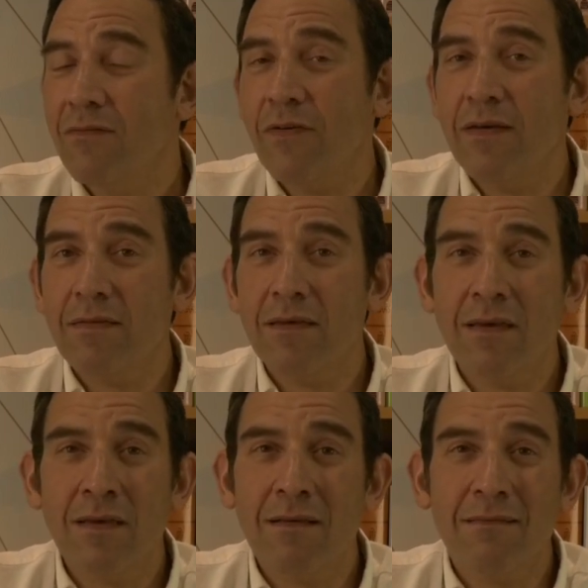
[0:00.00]

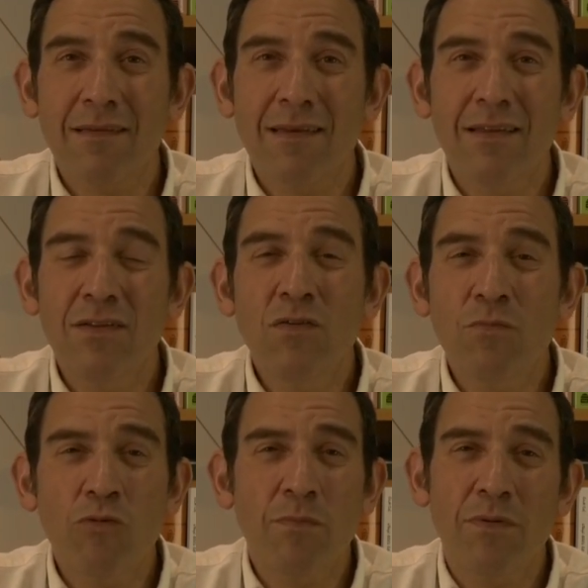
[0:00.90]
facing
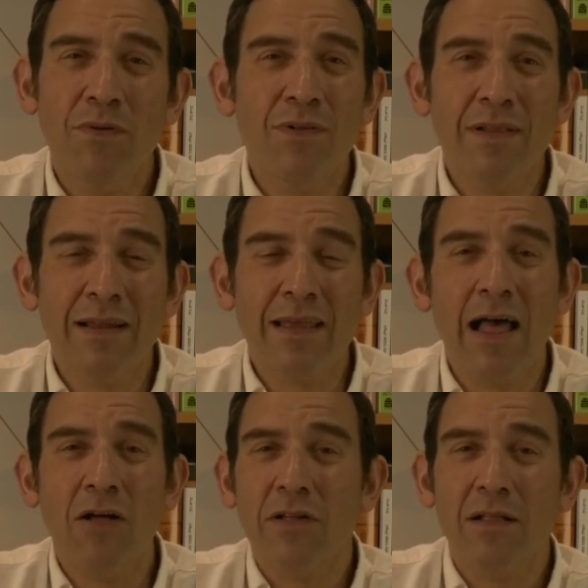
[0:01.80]
innumerable,
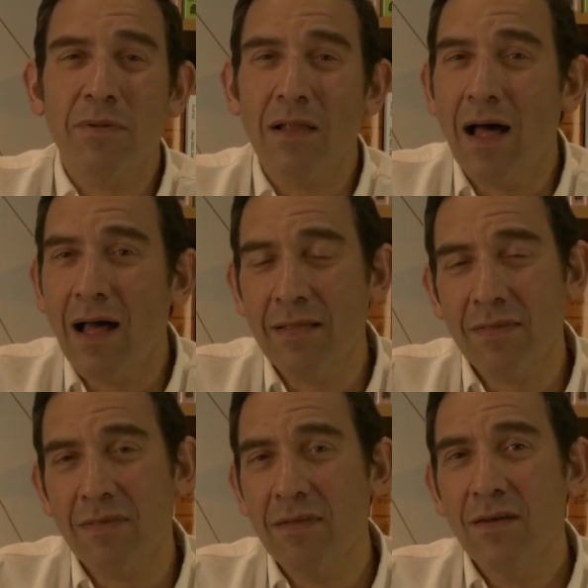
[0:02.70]
incalculable
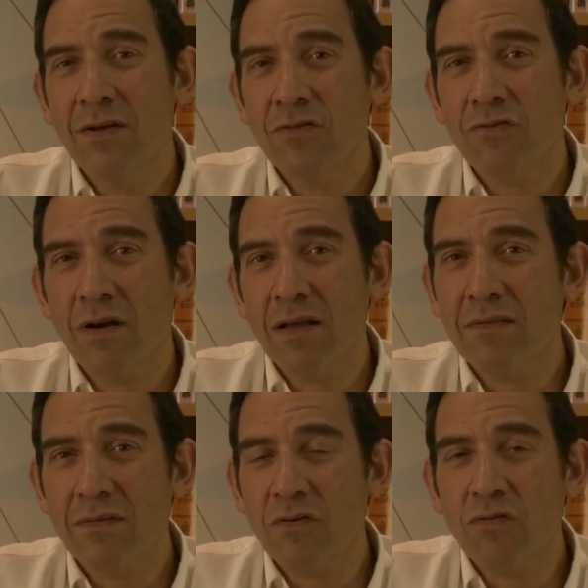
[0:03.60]
odds, trying
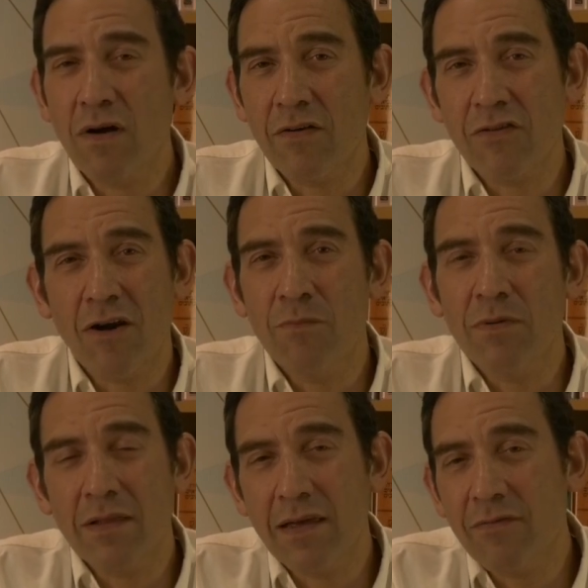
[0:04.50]
to crush our
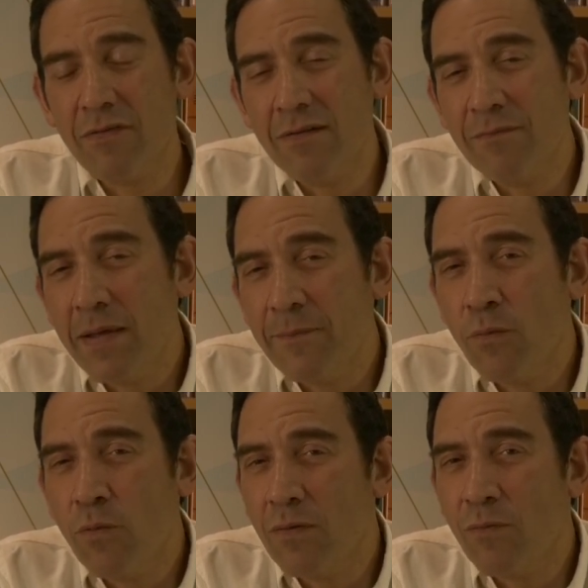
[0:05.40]
belief, and
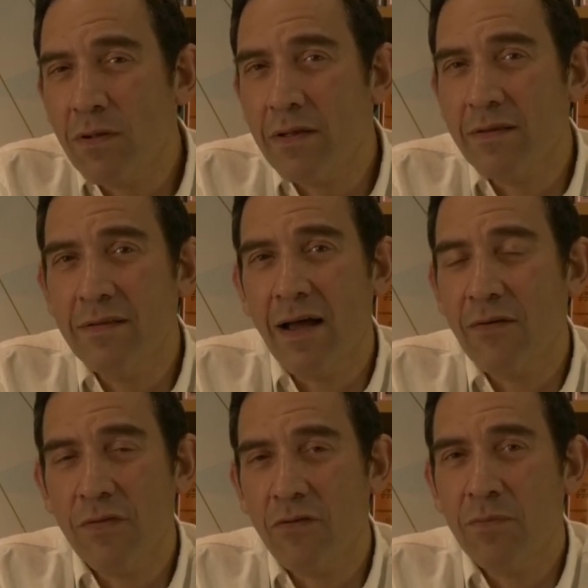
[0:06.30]
people weren't willing to
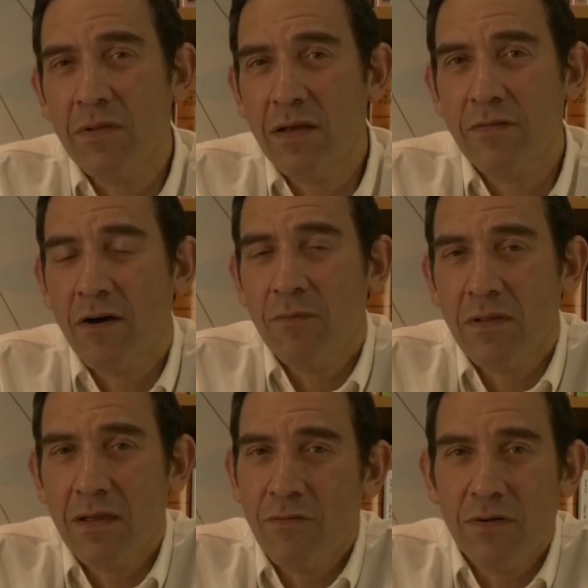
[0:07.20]
die for their belief. Our
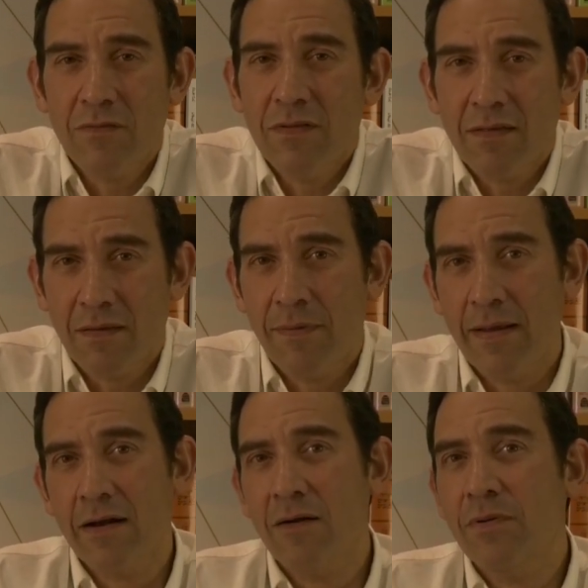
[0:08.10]
belief would have
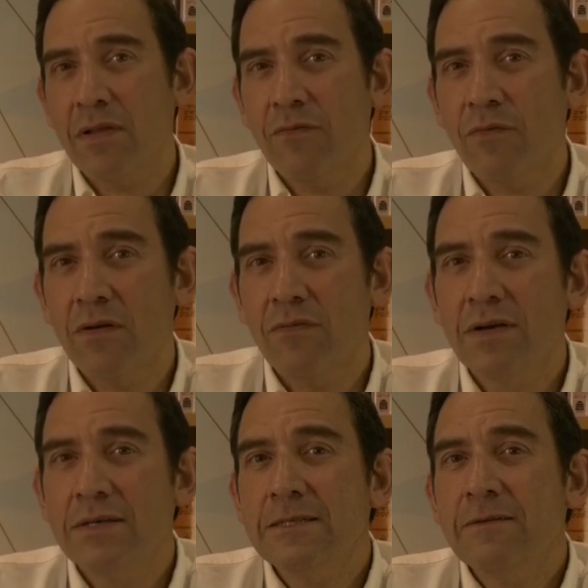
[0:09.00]
dissipated. Our belief would have
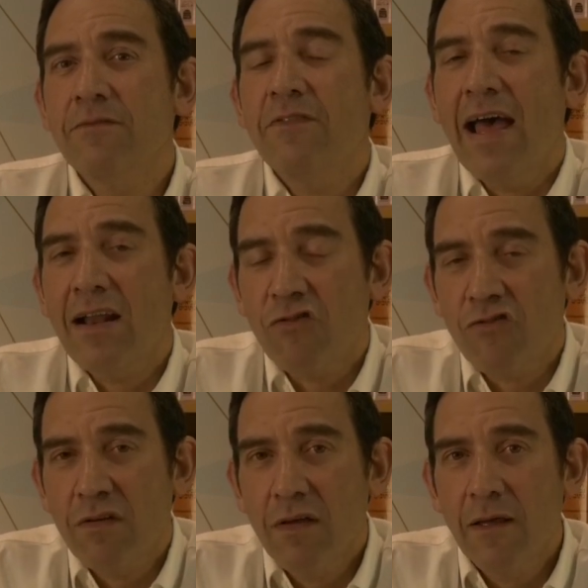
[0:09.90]

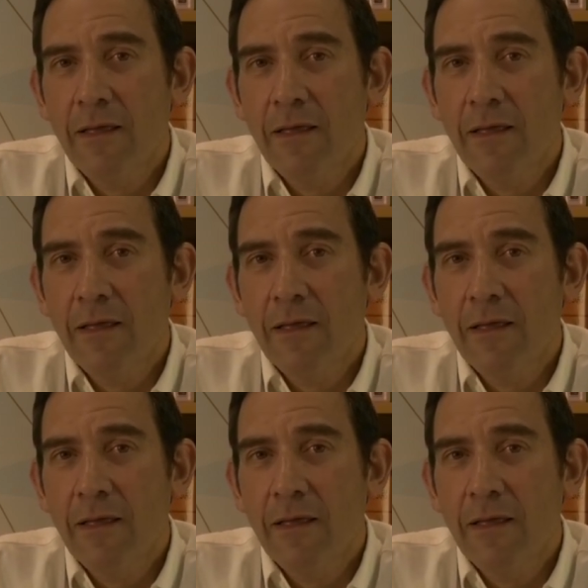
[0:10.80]
vanished.